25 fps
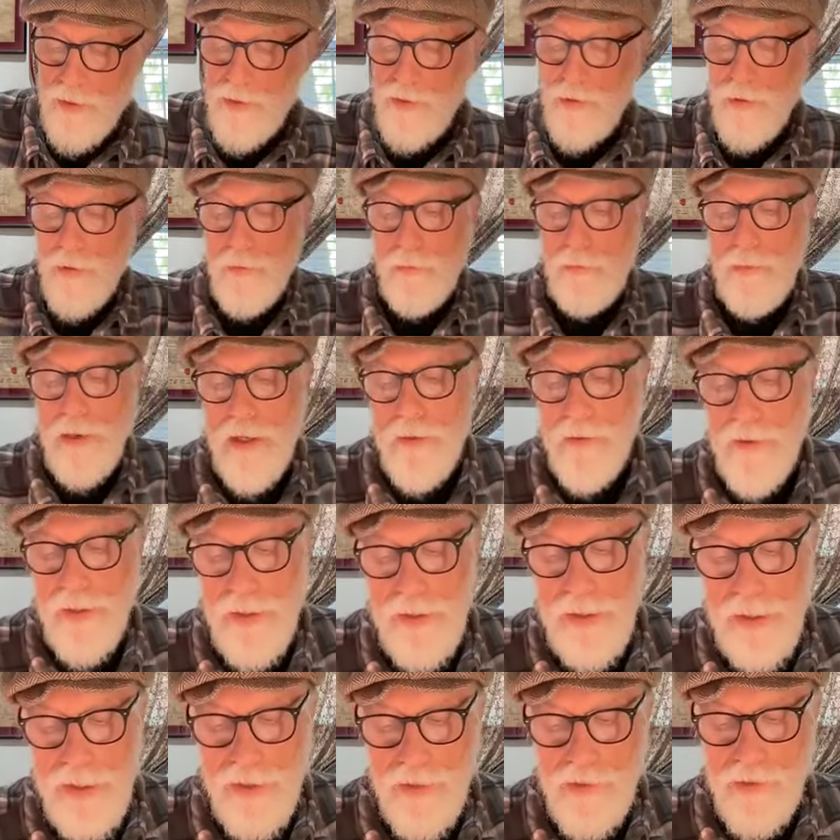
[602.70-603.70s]
as her
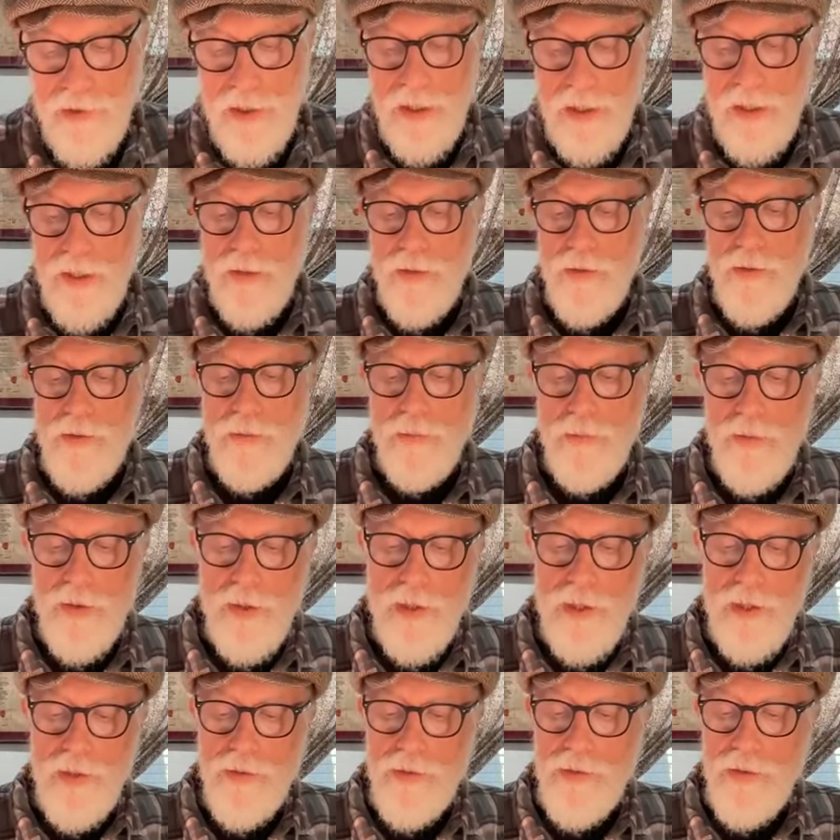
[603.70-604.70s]
parenting skills were
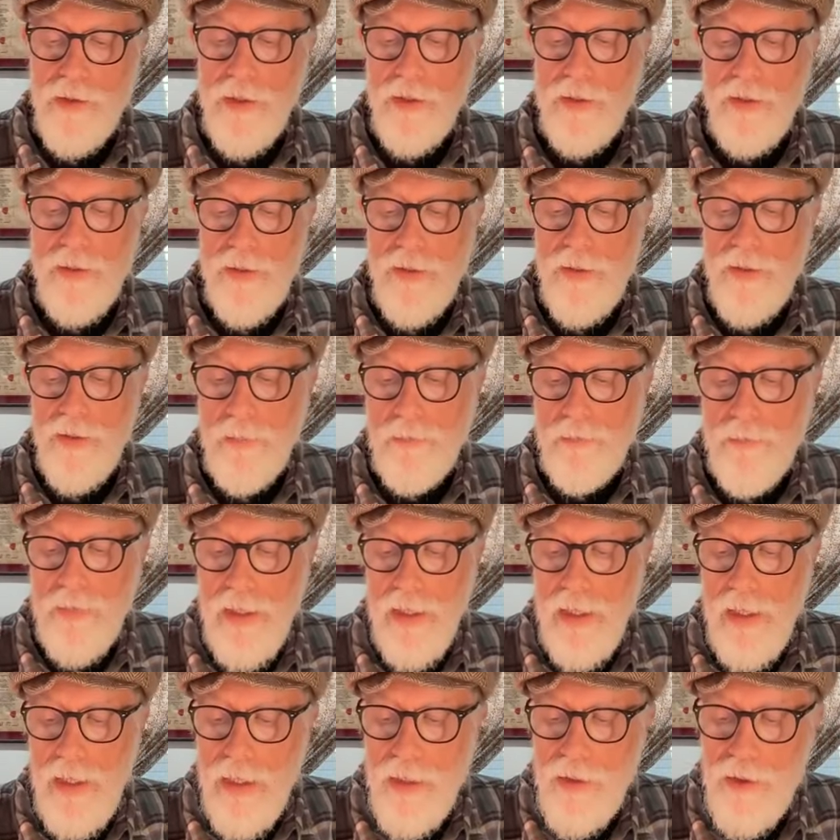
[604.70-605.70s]
concerned.
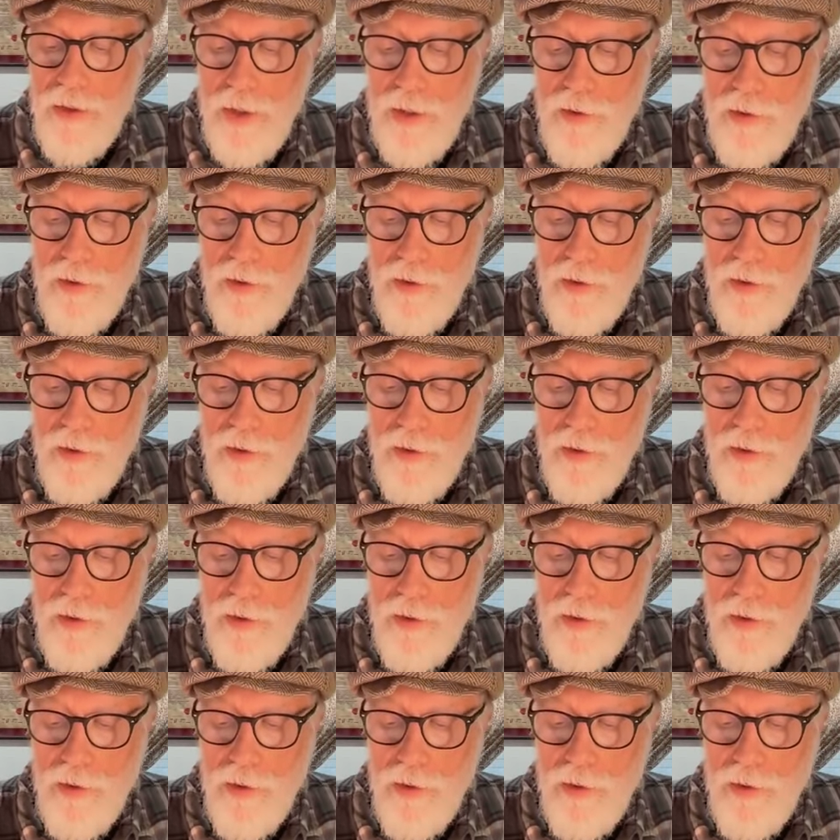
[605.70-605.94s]
She